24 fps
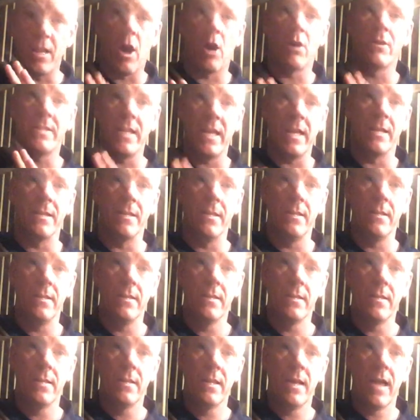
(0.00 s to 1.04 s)
locked in
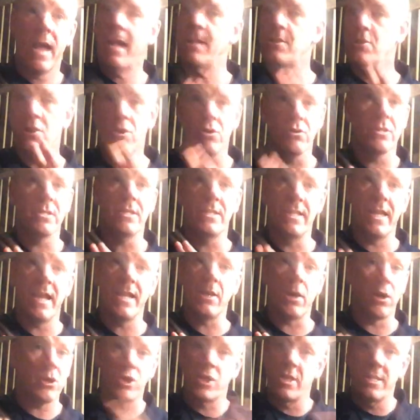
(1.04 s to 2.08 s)
and she doesn't see
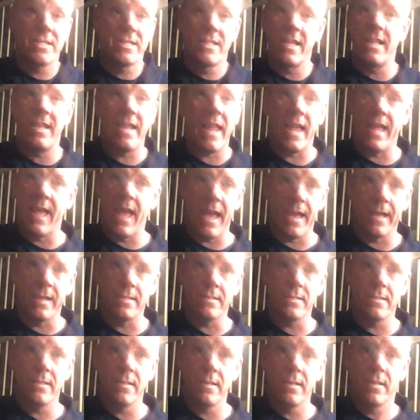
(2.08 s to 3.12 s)
anything, she'll still lay
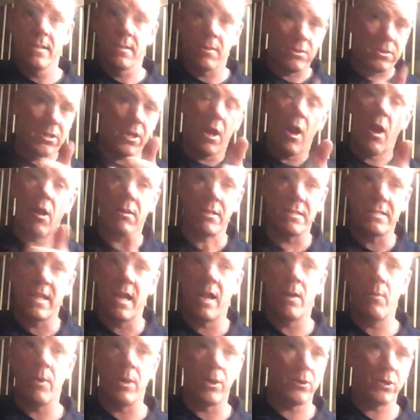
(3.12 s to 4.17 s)
eggs, because the cock is
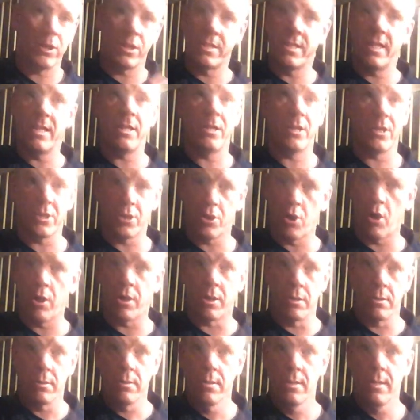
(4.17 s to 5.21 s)
there with her. She's still in a
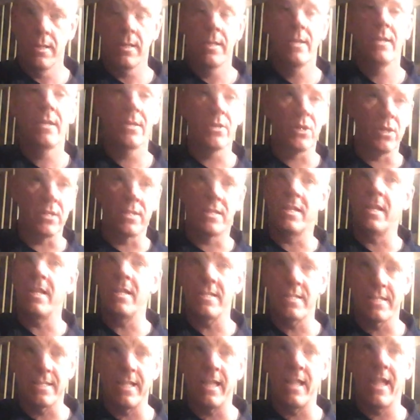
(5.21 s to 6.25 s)
cycle. She'll still
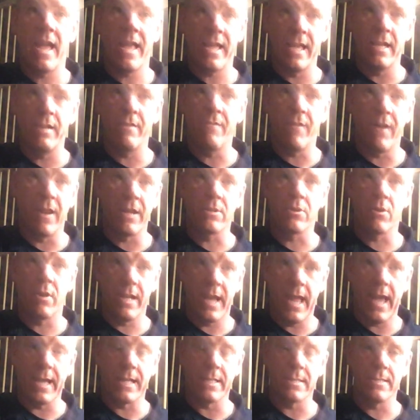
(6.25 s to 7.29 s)
lay
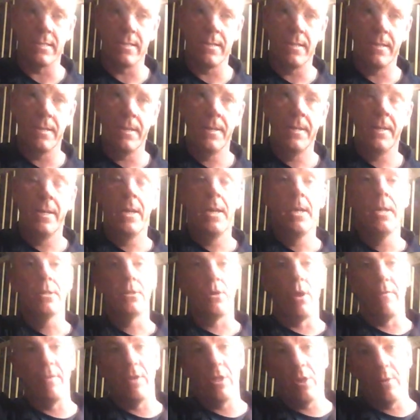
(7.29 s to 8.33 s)
infertile eggs.
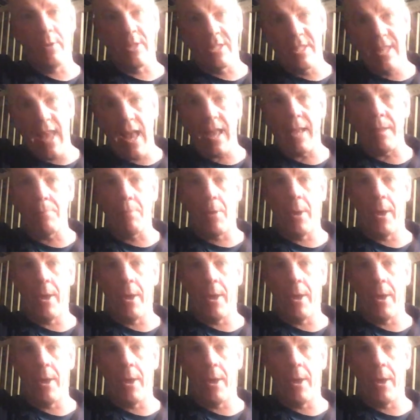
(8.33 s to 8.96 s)
So if you do a second